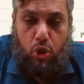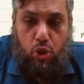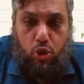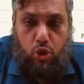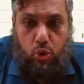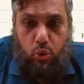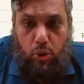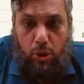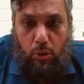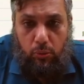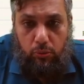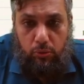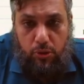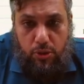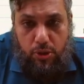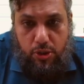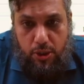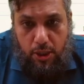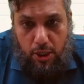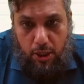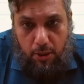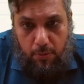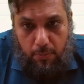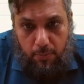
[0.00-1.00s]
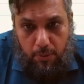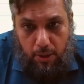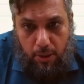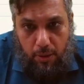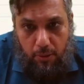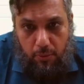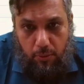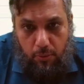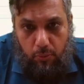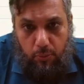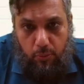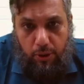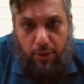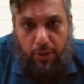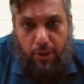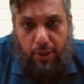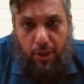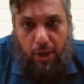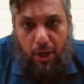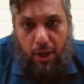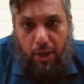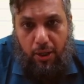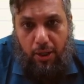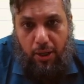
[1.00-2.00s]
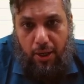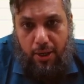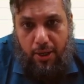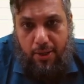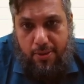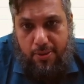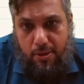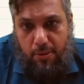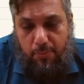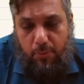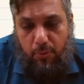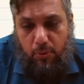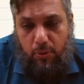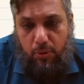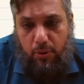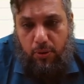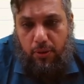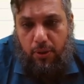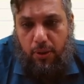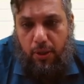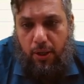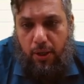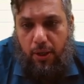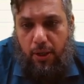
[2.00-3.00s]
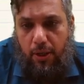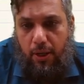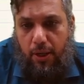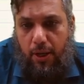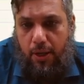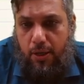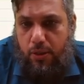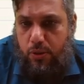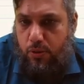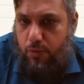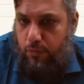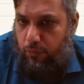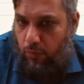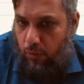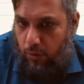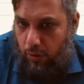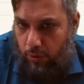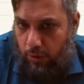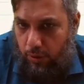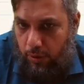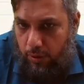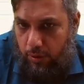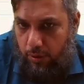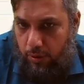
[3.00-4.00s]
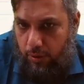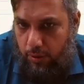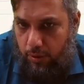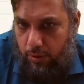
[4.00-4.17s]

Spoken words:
So now the stigma will recognize the pollen grain as foreign.